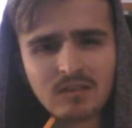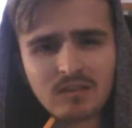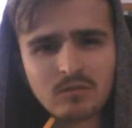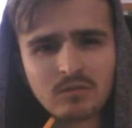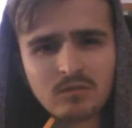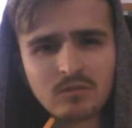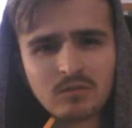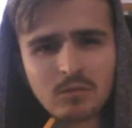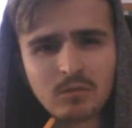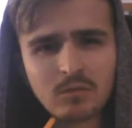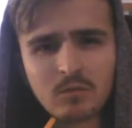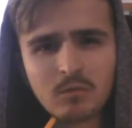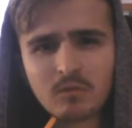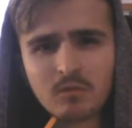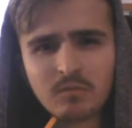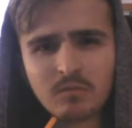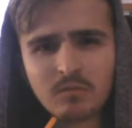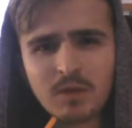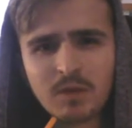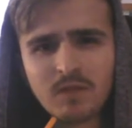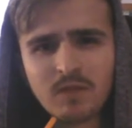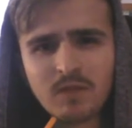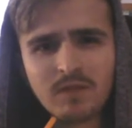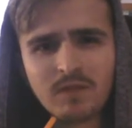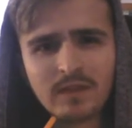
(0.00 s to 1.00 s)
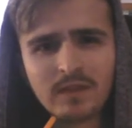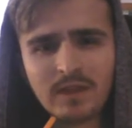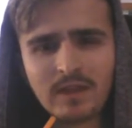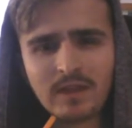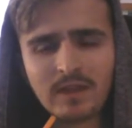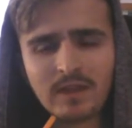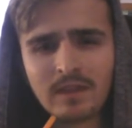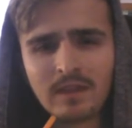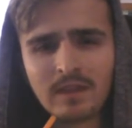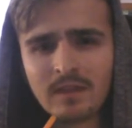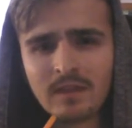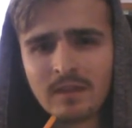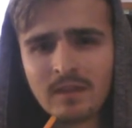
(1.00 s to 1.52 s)
Can we get to perfect?
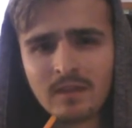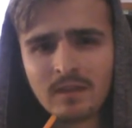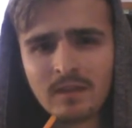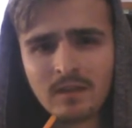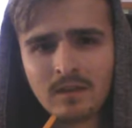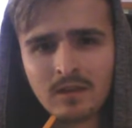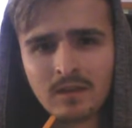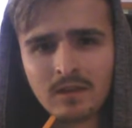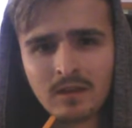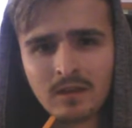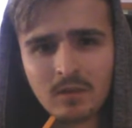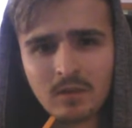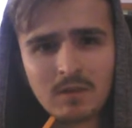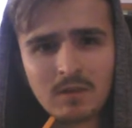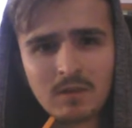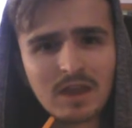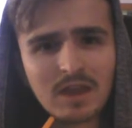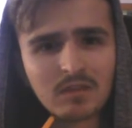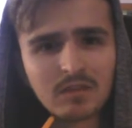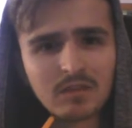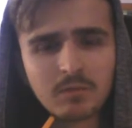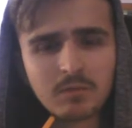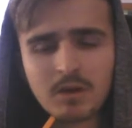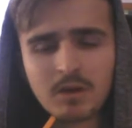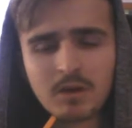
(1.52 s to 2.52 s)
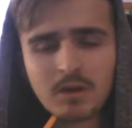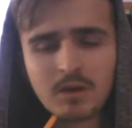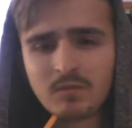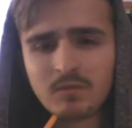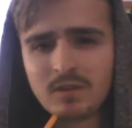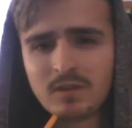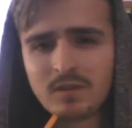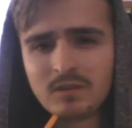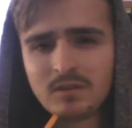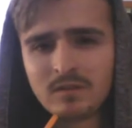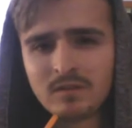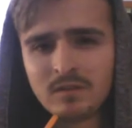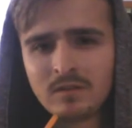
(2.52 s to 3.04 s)
She's like, I can't promise you that.
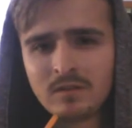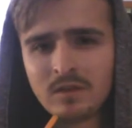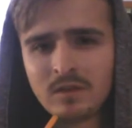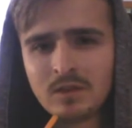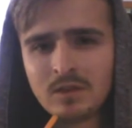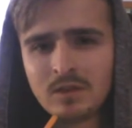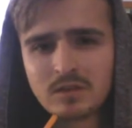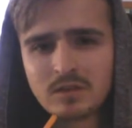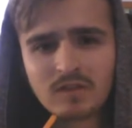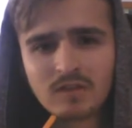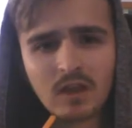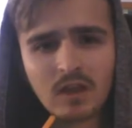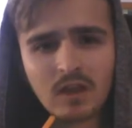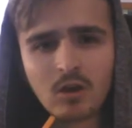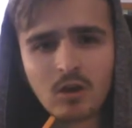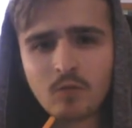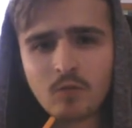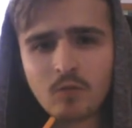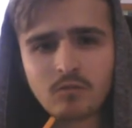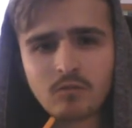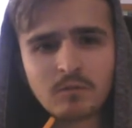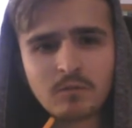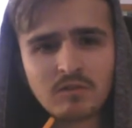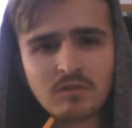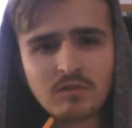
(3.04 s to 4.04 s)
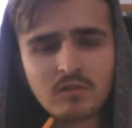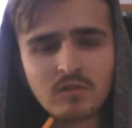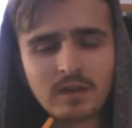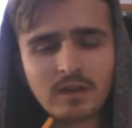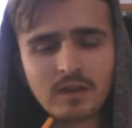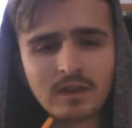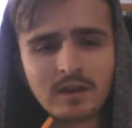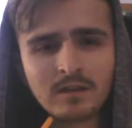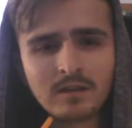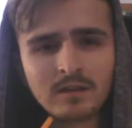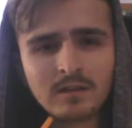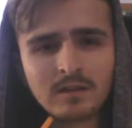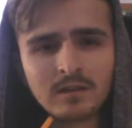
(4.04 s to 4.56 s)
But I'm thinking, like,
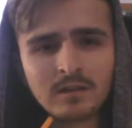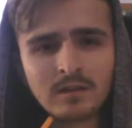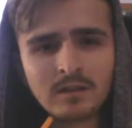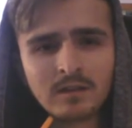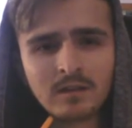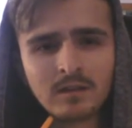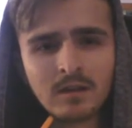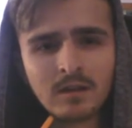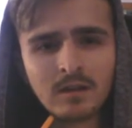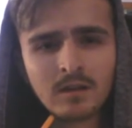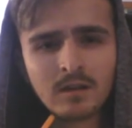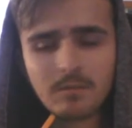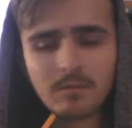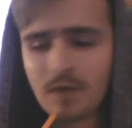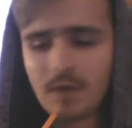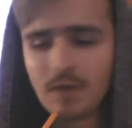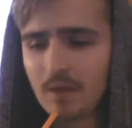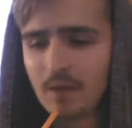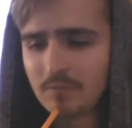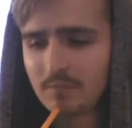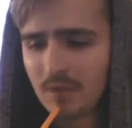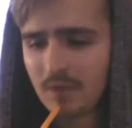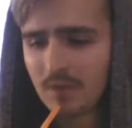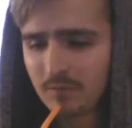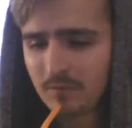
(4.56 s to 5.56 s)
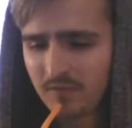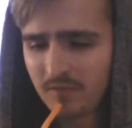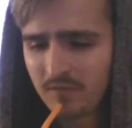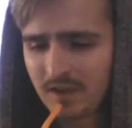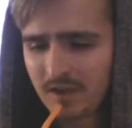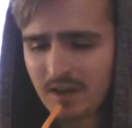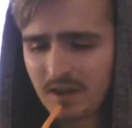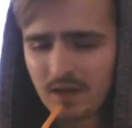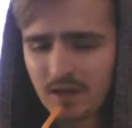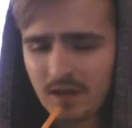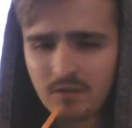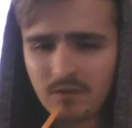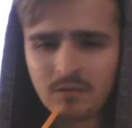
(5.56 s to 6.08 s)
what are you
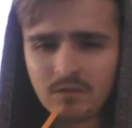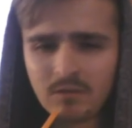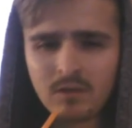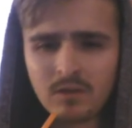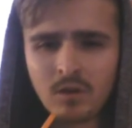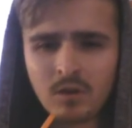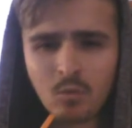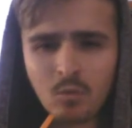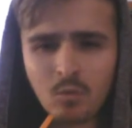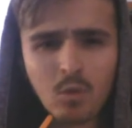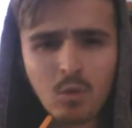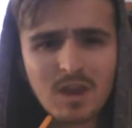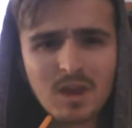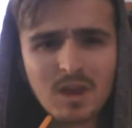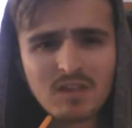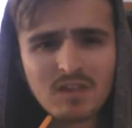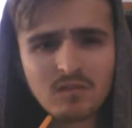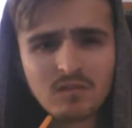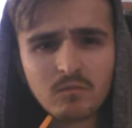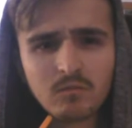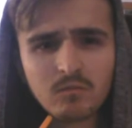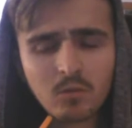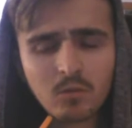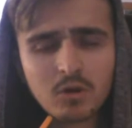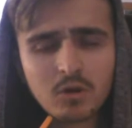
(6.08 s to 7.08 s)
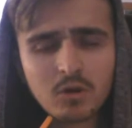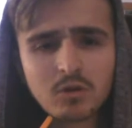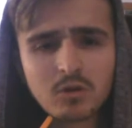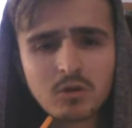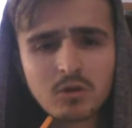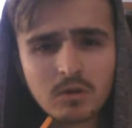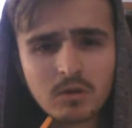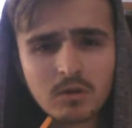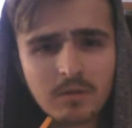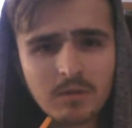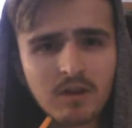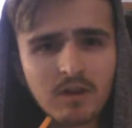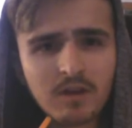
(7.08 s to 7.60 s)
comparing me to then? If you're
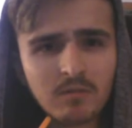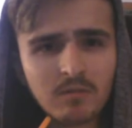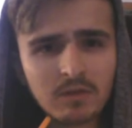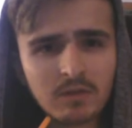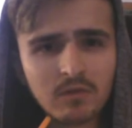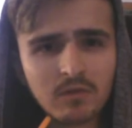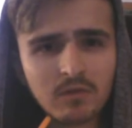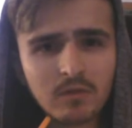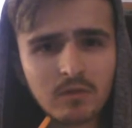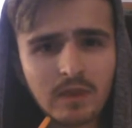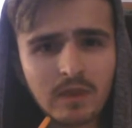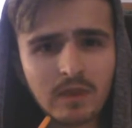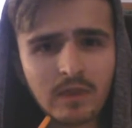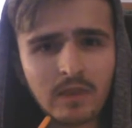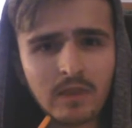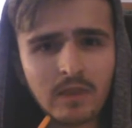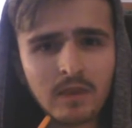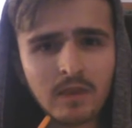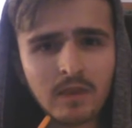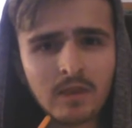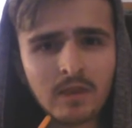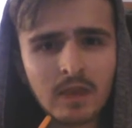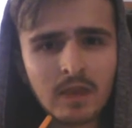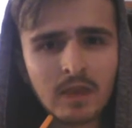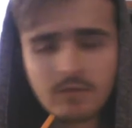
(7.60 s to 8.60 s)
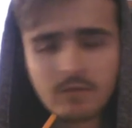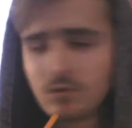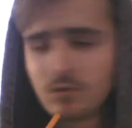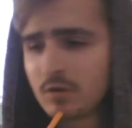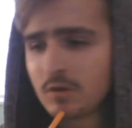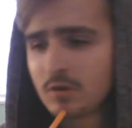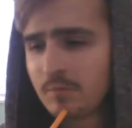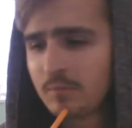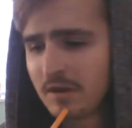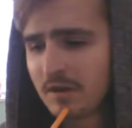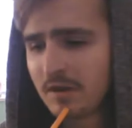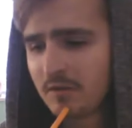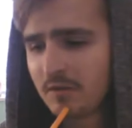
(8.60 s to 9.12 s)
comparing me to an
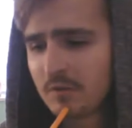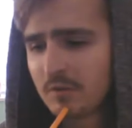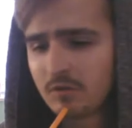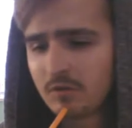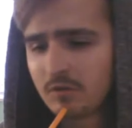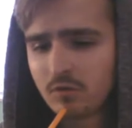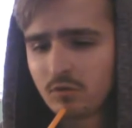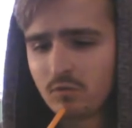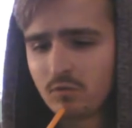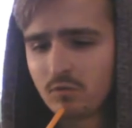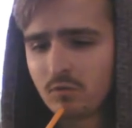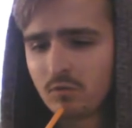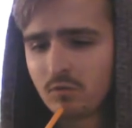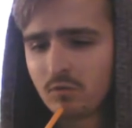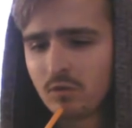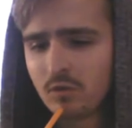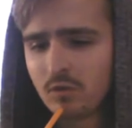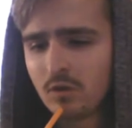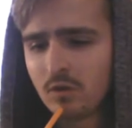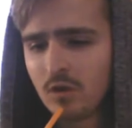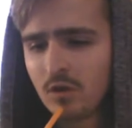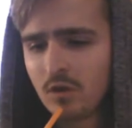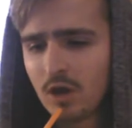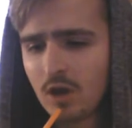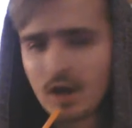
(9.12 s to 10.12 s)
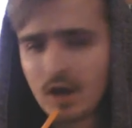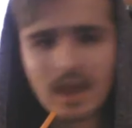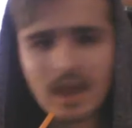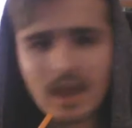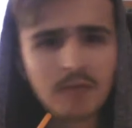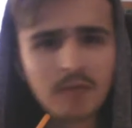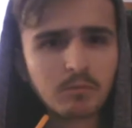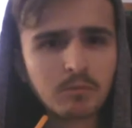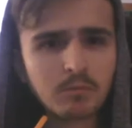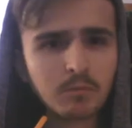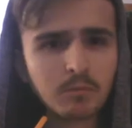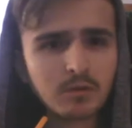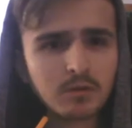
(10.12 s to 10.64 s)
able-bodied person, well,
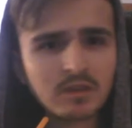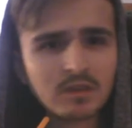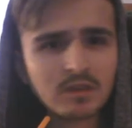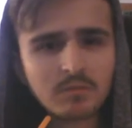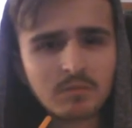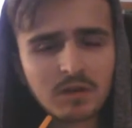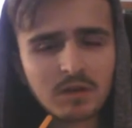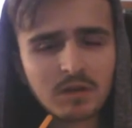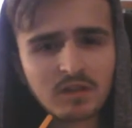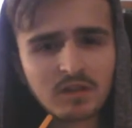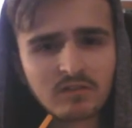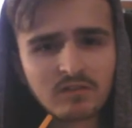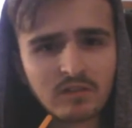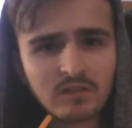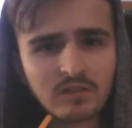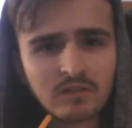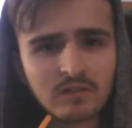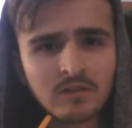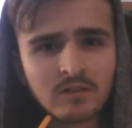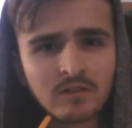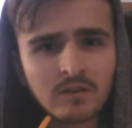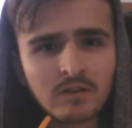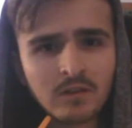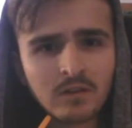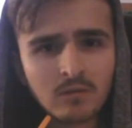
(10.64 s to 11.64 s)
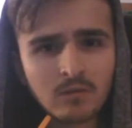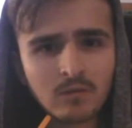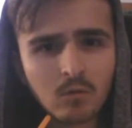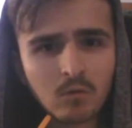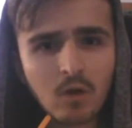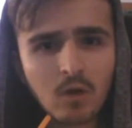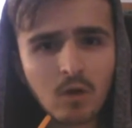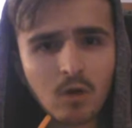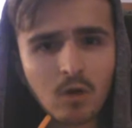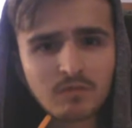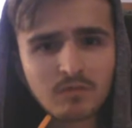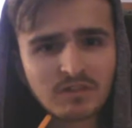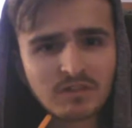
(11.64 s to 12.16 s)
obviously I'm not perfect. I'm
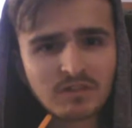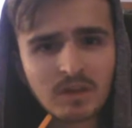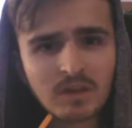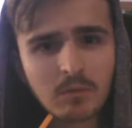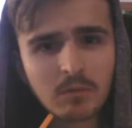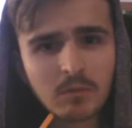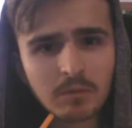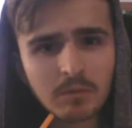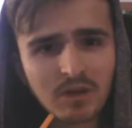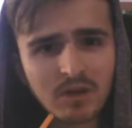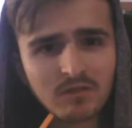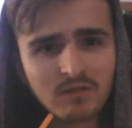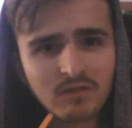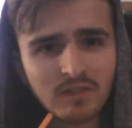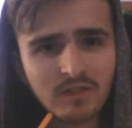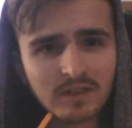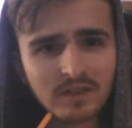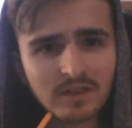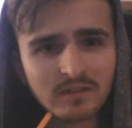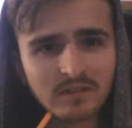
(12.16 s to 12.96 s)
never going to get to that, am I?